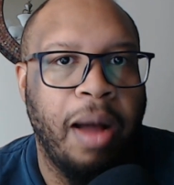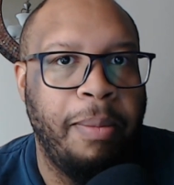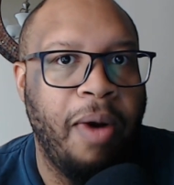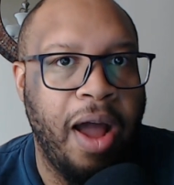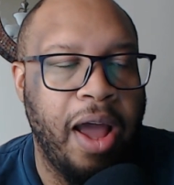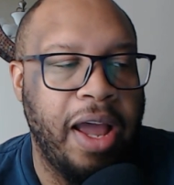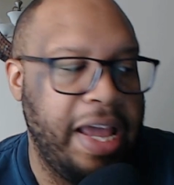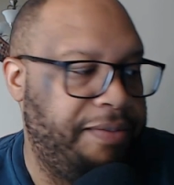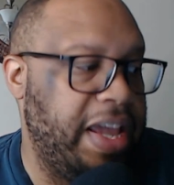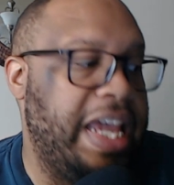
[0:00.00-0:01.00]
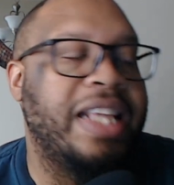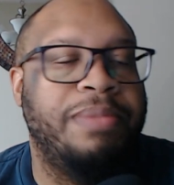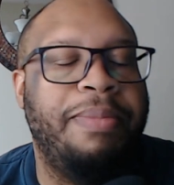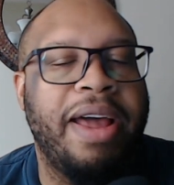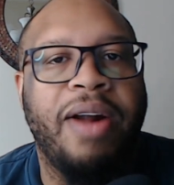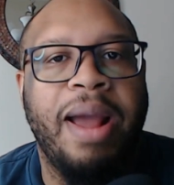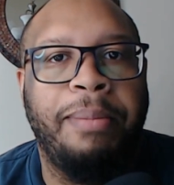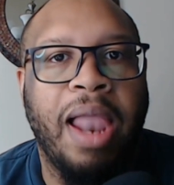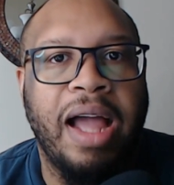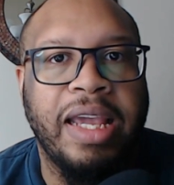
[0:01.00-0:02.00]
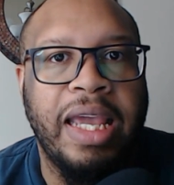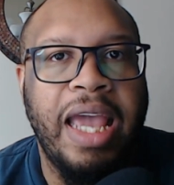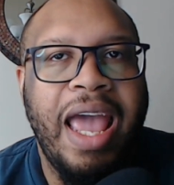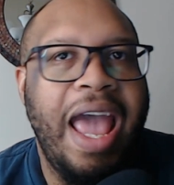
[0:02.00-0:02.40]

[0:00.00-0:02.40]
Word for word: a, uh, if he gets better at blocking.